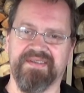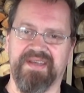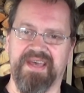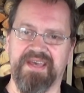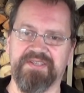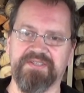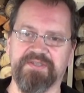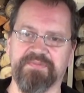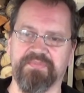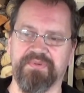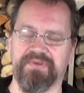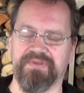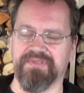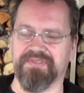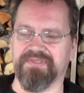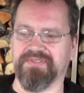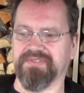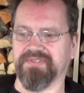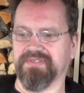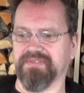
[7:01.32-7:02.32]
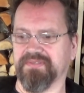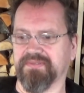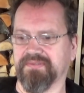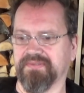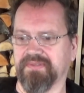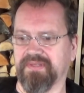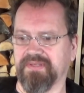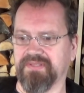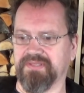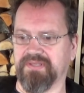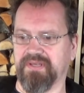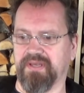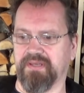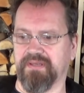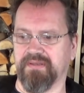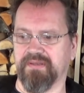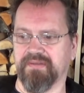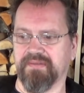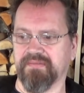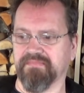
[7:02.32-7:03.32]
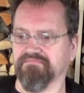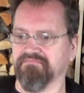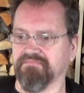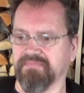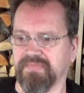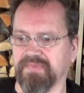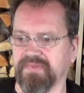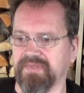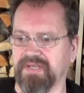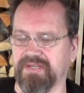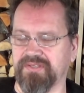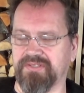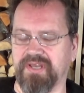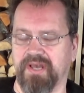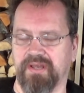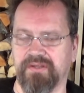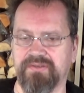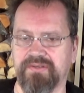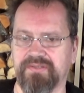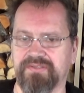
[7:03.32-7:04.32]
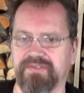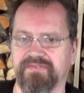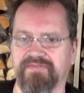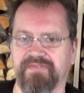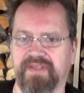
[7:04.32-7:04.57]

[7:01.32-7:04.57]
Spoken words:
experts. They say there's hundreds of